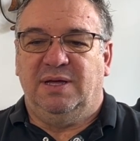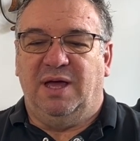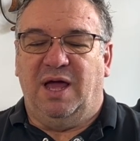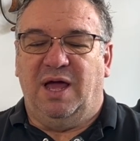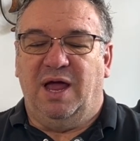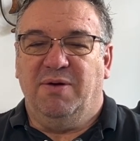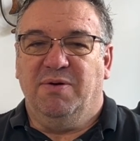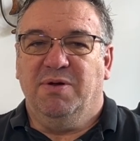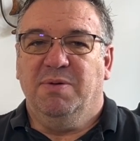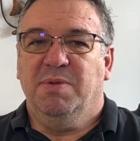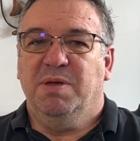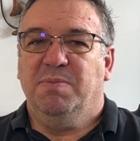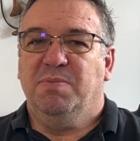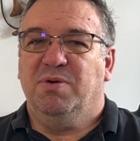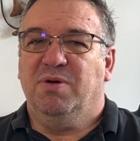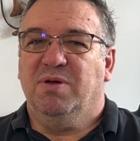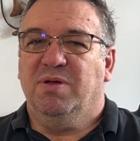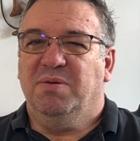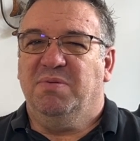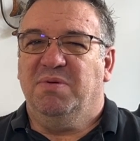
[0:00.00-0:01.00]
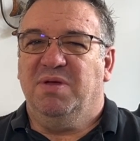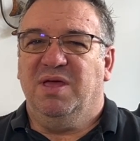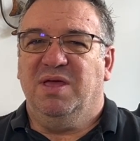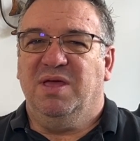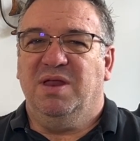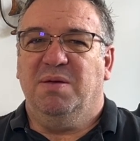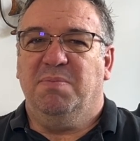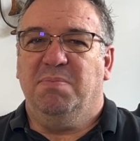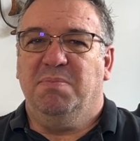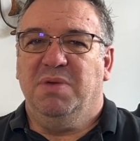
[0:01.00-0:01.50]
I remember an
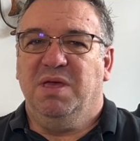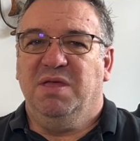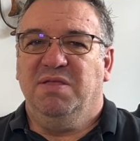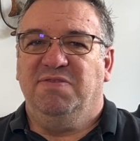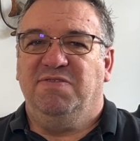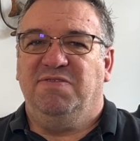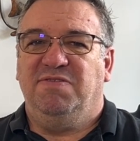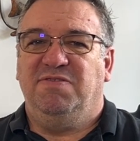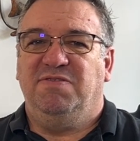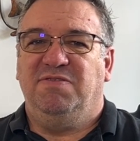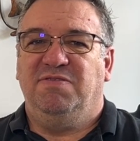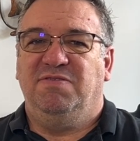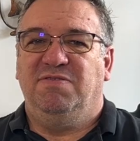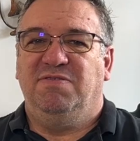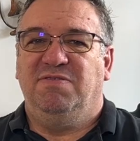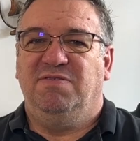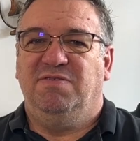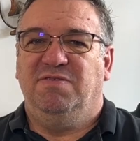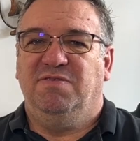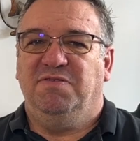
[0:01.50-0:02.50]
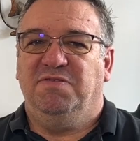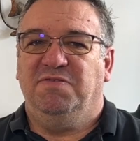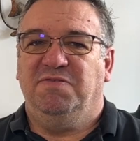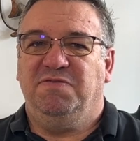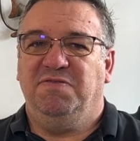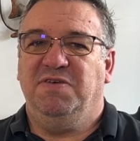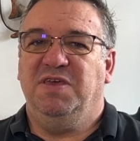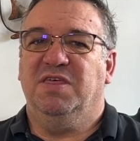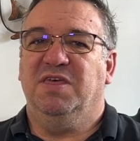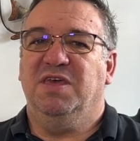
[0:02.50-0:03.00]
immense
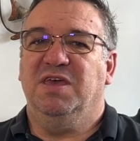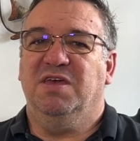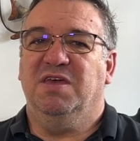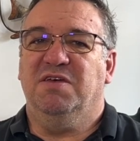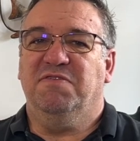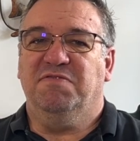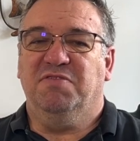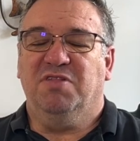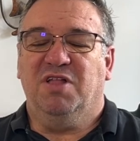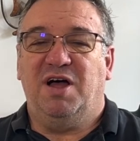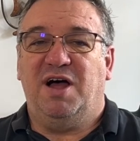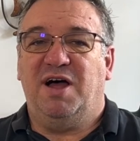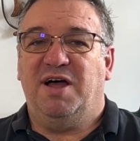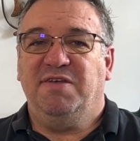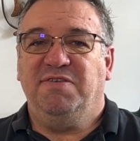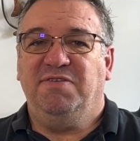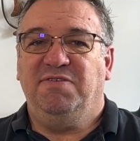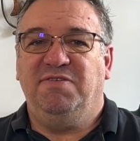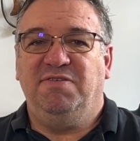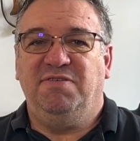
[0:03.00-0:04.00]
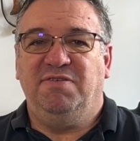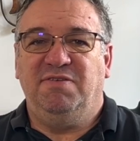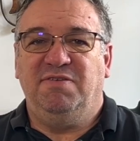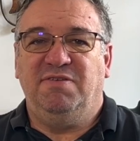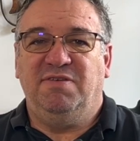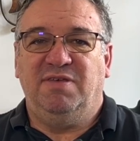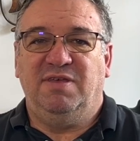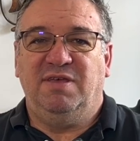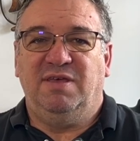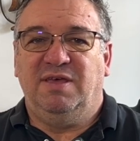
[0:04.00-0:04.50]
feeling of loss
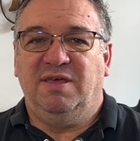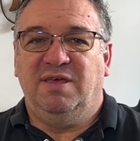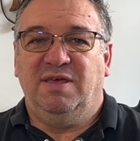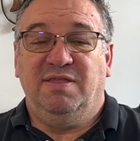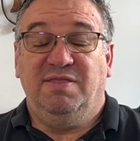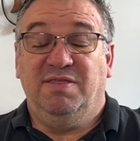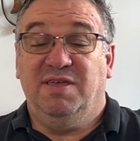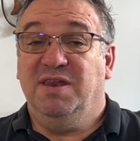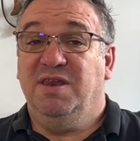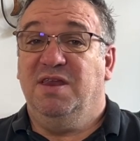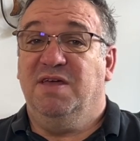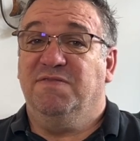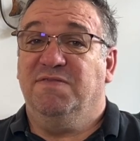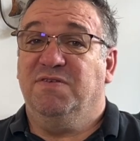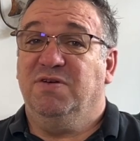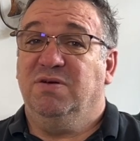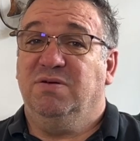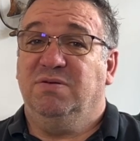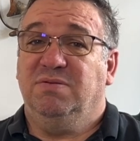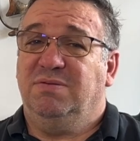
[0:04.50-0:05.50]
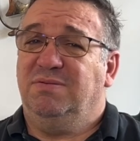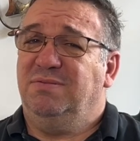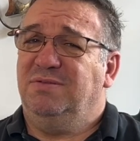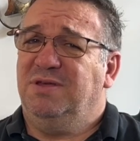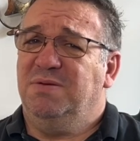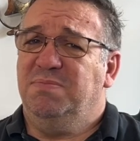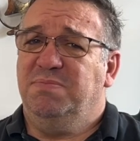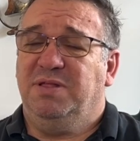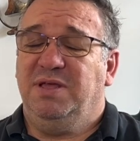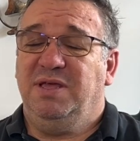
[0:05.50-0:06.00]
that never
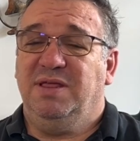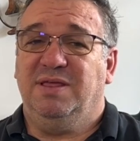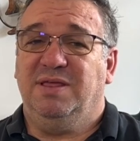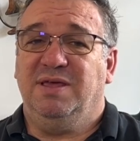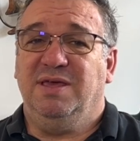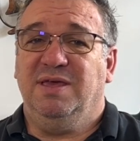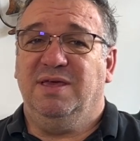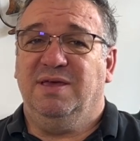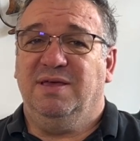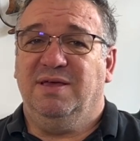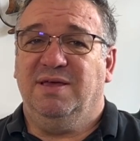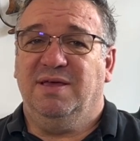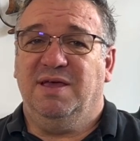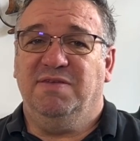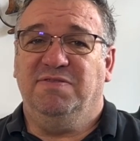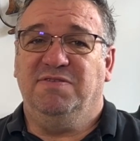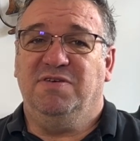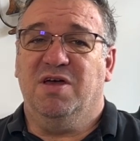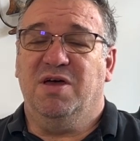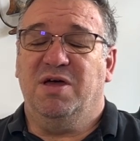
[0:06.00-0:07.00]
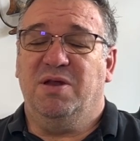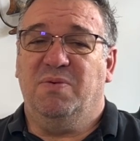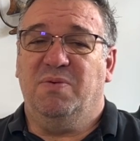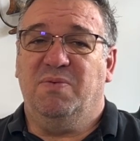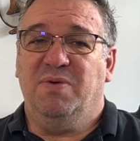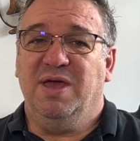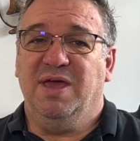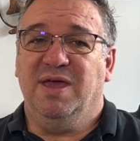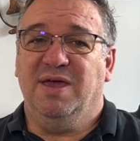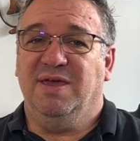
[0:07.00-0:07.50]
completely has gone
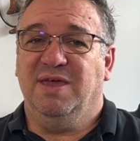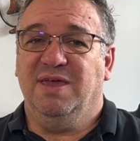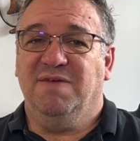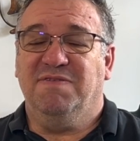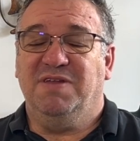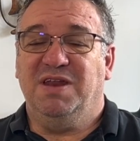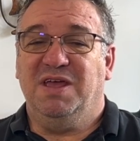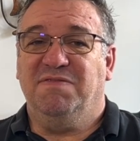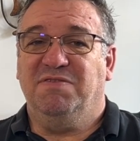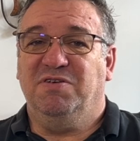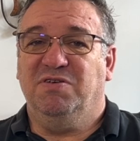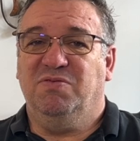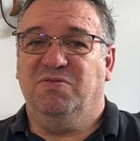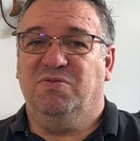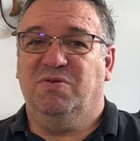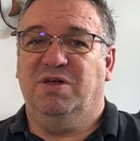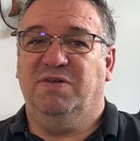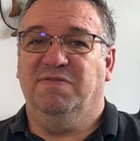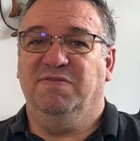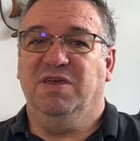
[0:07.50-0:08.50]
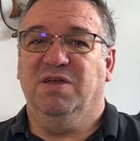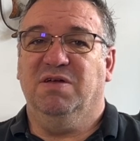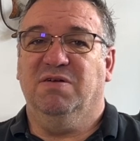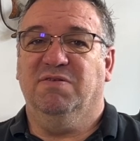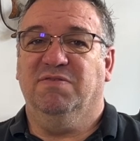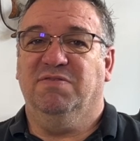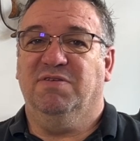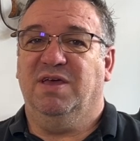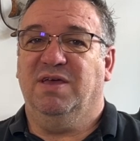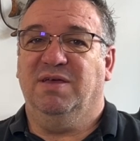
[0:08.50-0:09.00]
away, even after 12
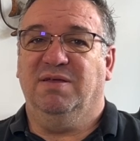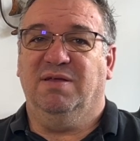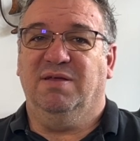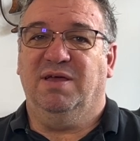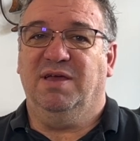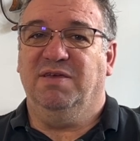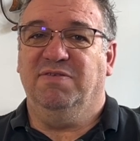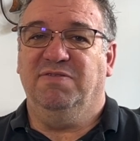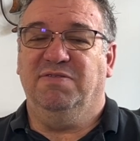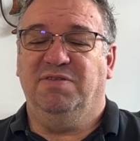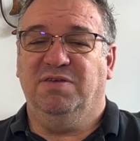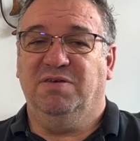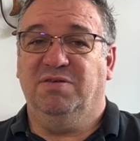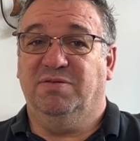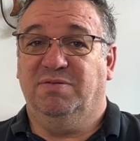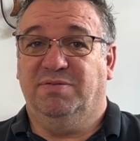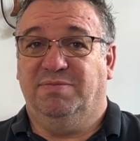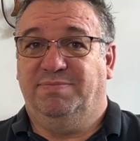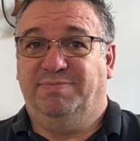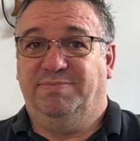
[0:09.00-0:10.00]
years. I still